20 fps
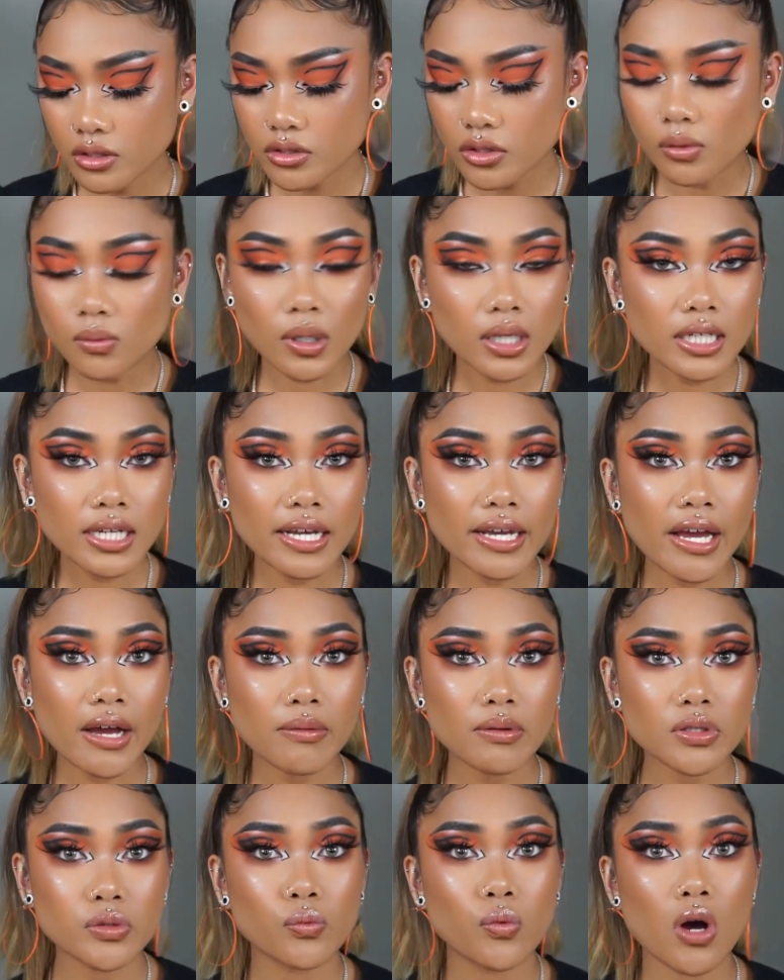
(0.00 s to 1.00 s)
So one day I
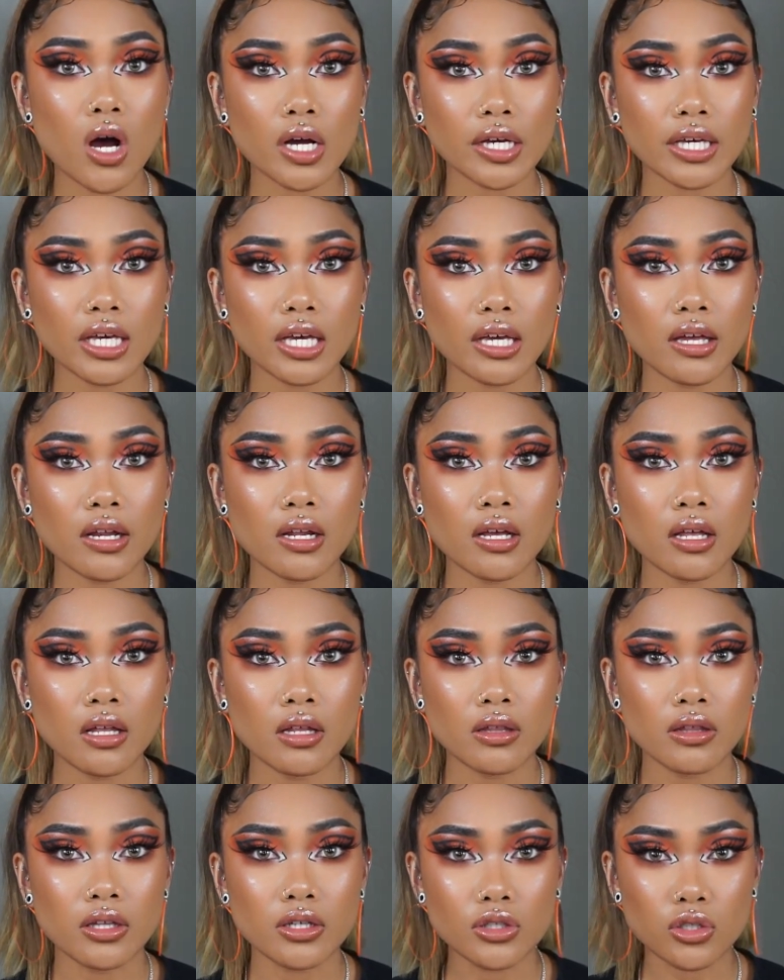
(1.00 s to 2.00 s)
was walking
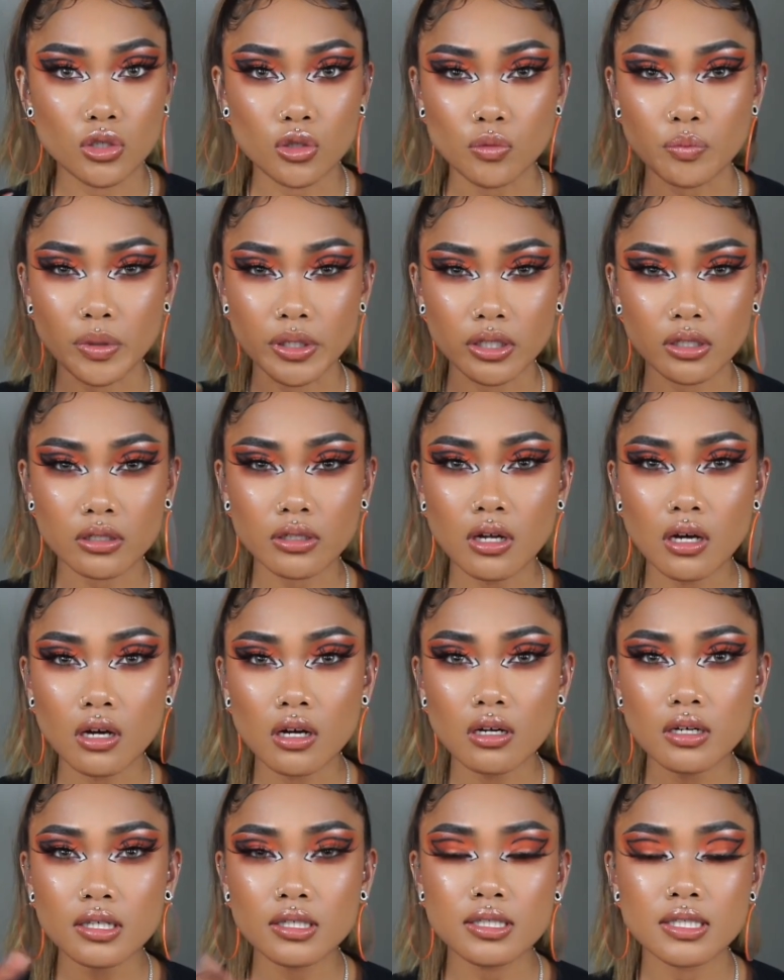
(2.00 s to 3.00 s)
the two bigger
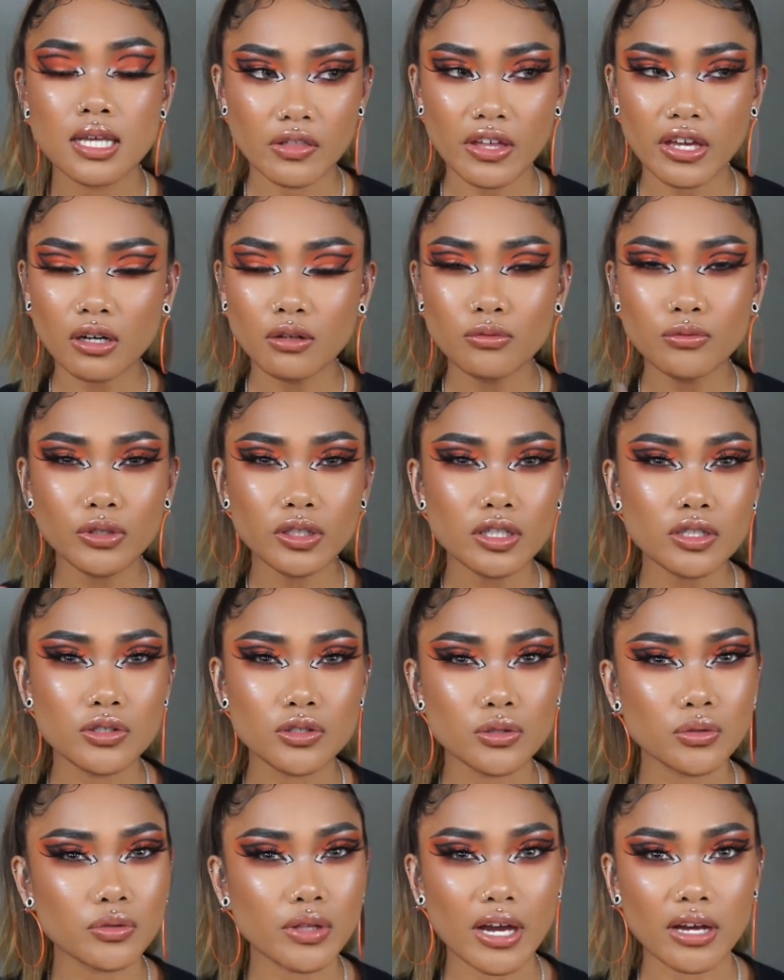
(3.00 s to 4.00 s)
dogs. They don't really
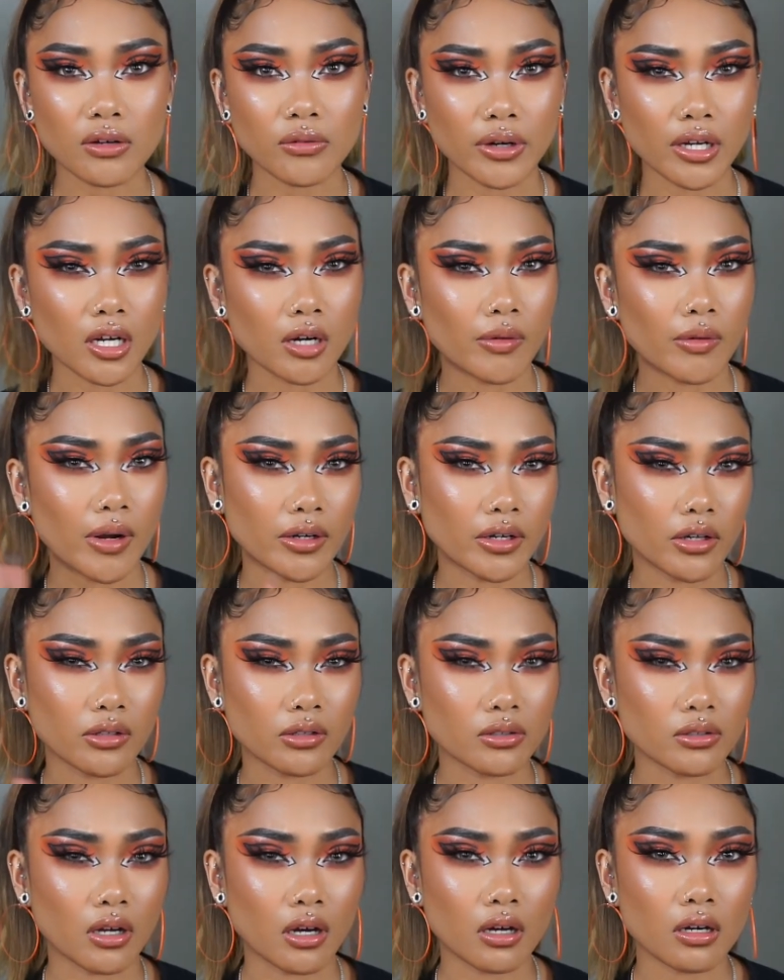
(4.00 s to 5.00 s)
do that great around other
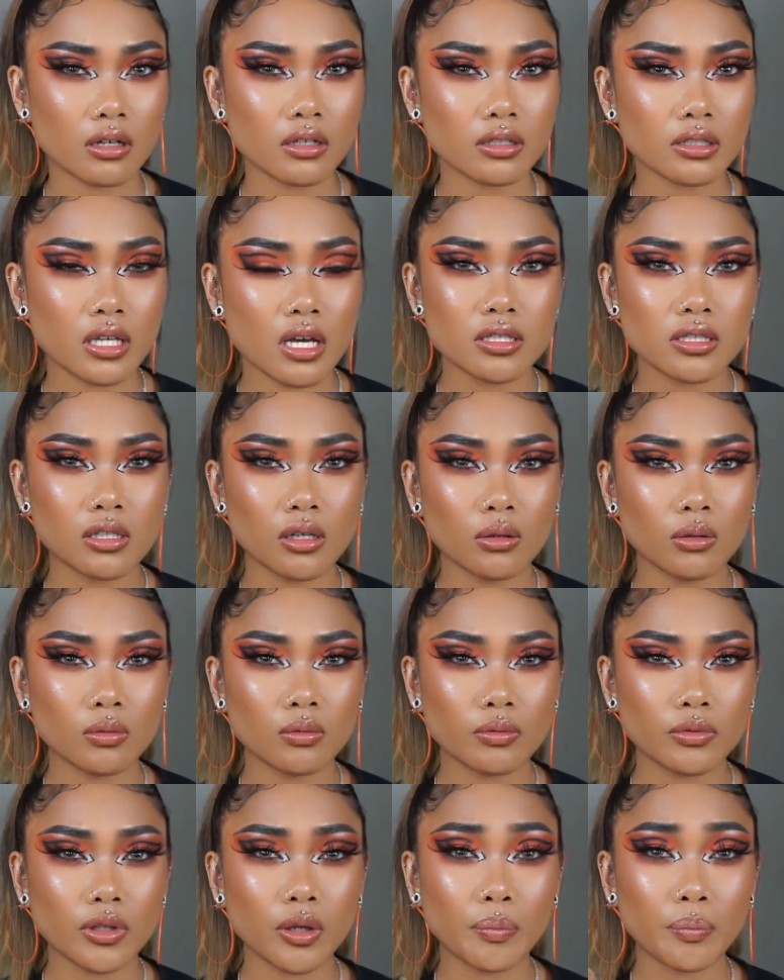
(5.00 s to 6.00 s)
dogs.
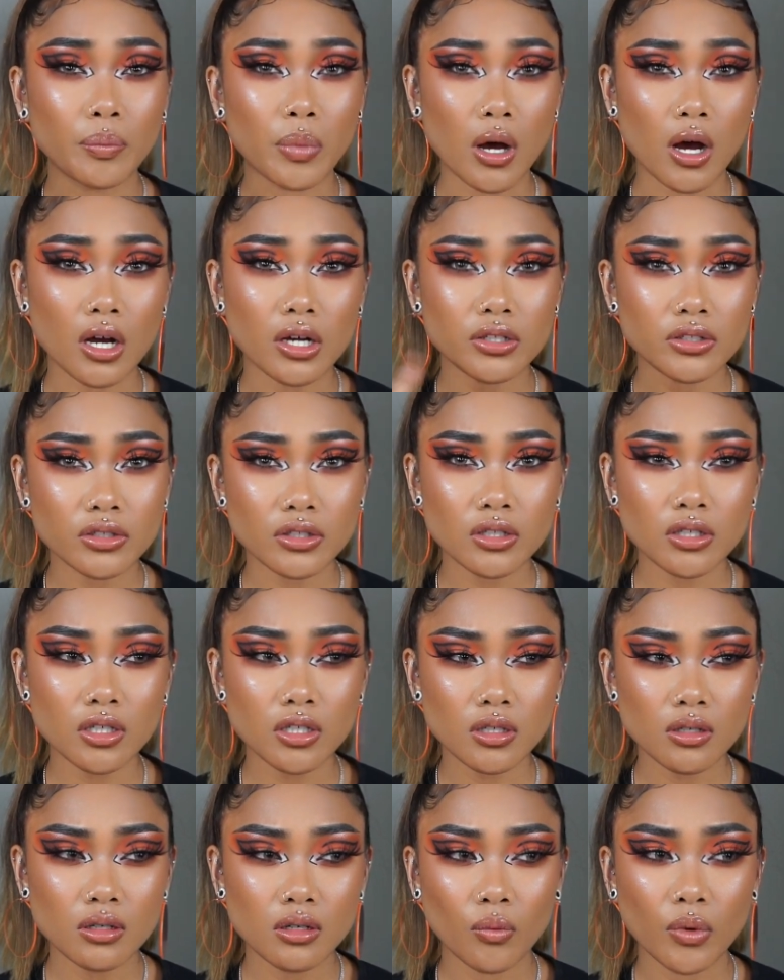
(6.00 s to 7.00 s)
So the
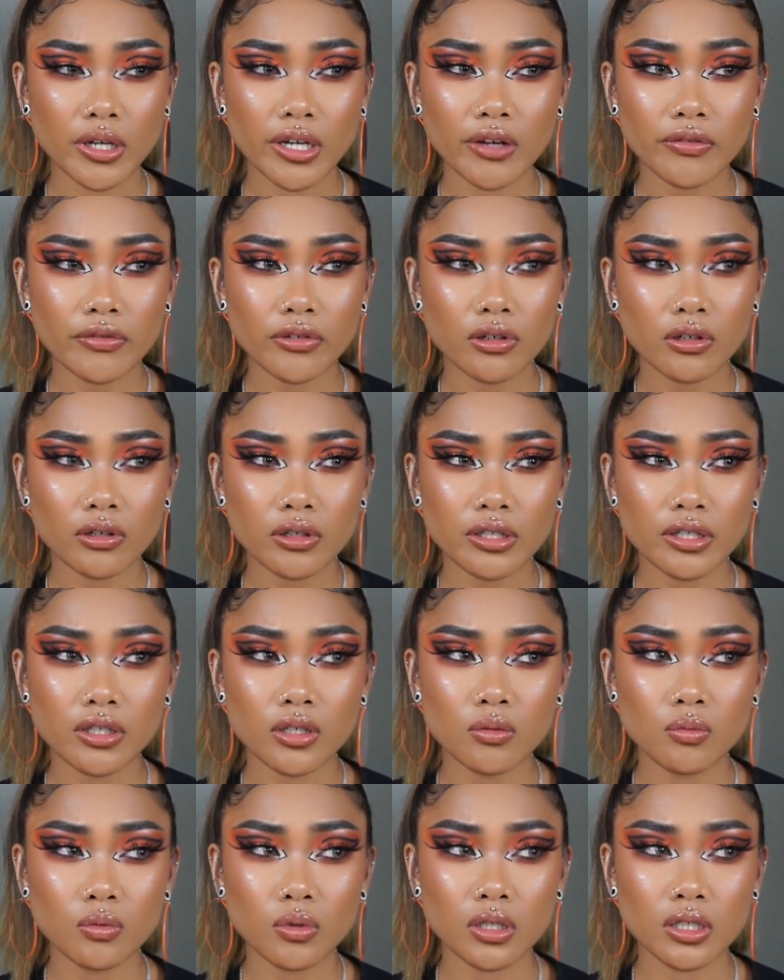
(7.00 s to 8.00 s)
Boxer, whenever he
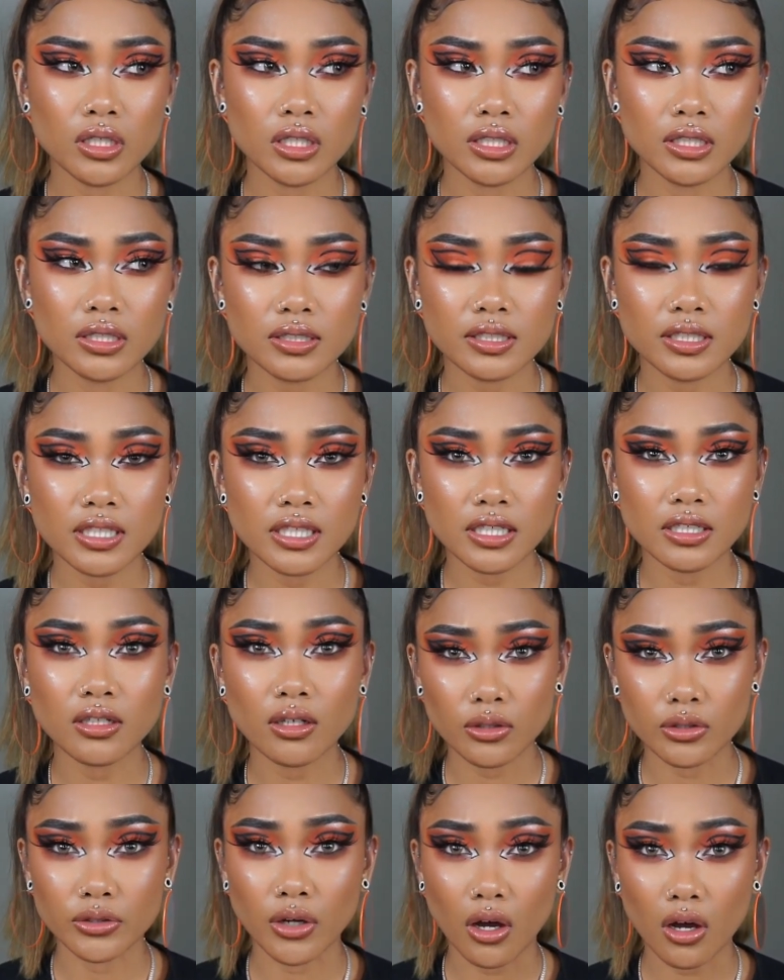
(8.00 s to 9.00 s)
would see
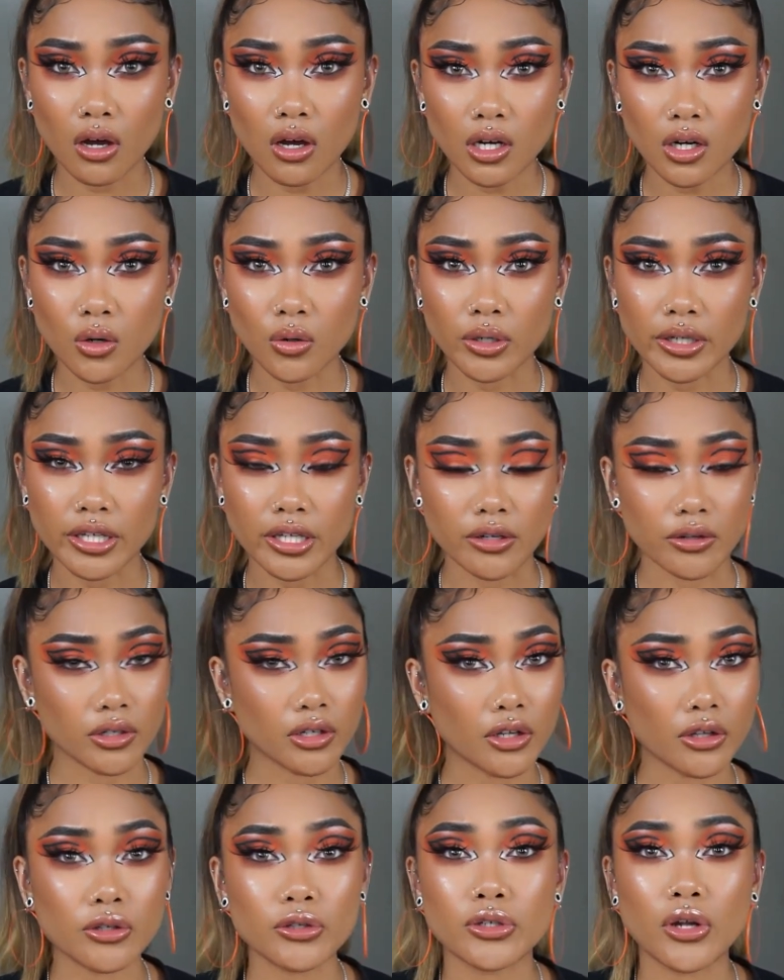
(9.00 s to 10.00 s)
another dog or hear
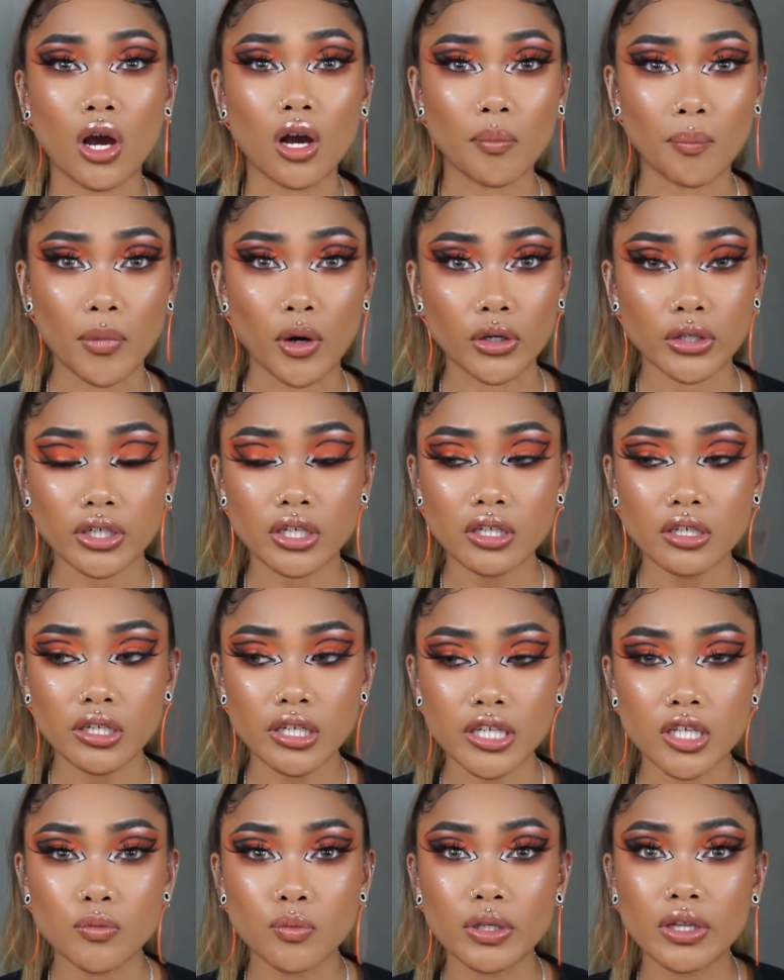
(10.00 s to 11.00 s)
another dog barking,
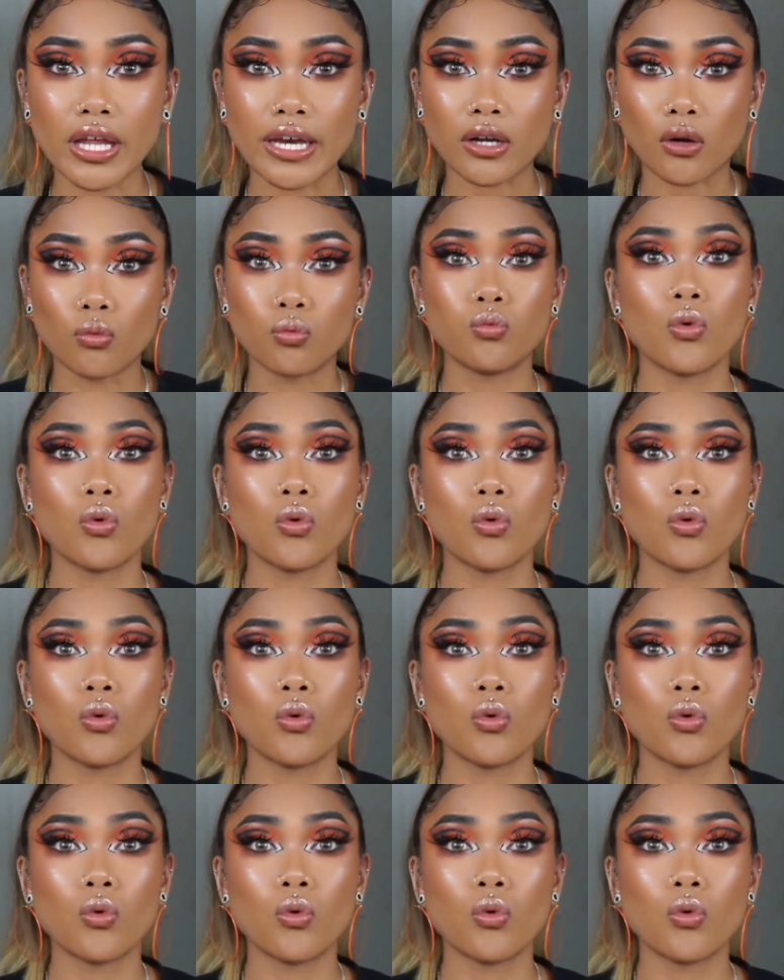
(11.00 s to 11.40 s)
he would like